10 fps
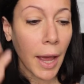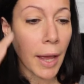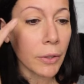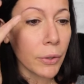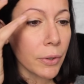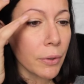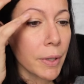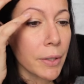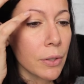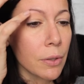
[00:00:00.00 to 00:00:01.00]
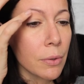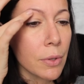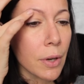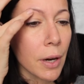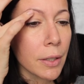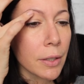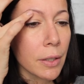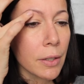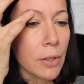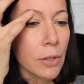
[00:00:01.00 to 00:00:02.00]
and you're going to start
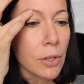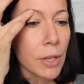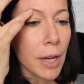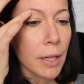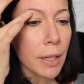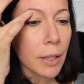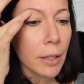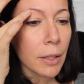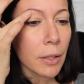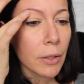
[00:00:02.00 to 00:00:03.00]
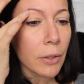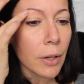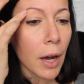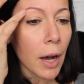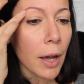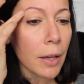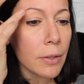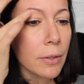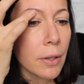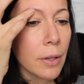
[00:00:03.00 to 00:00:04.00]
shading your
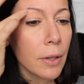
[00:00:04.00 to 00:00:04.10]
eyes.